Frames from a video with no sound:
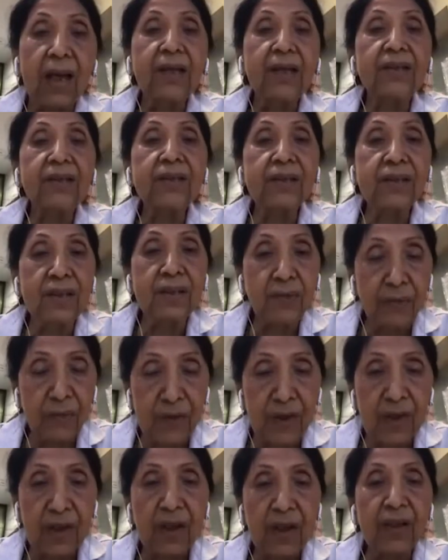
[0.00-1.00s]
it is
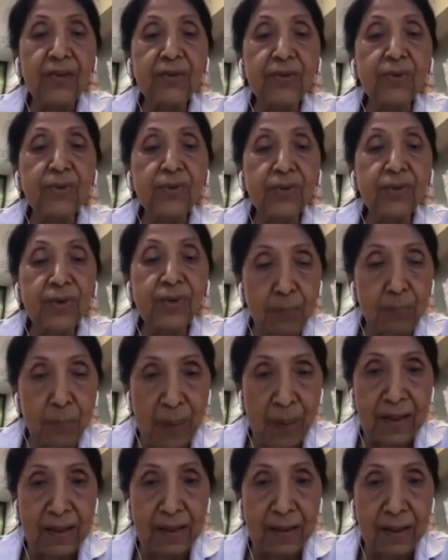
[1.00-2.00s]
difficult to
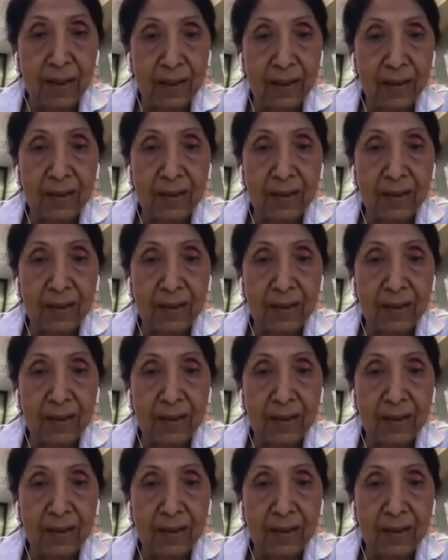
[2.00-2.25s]
spend